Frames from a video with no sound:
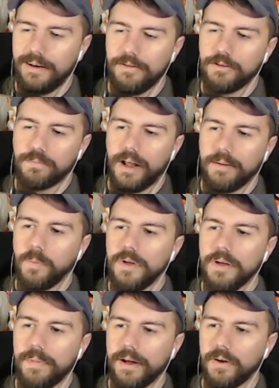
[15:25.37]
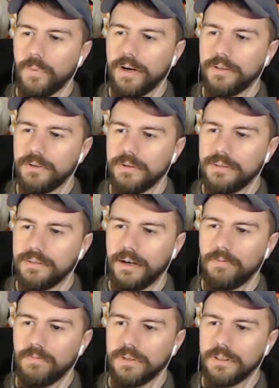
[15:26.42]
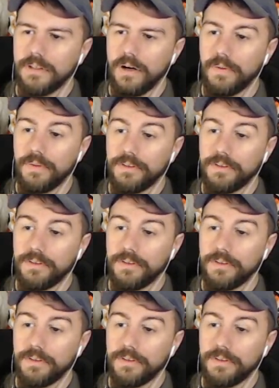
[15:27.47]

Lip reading: there's probably a better way to do this. I don't really know.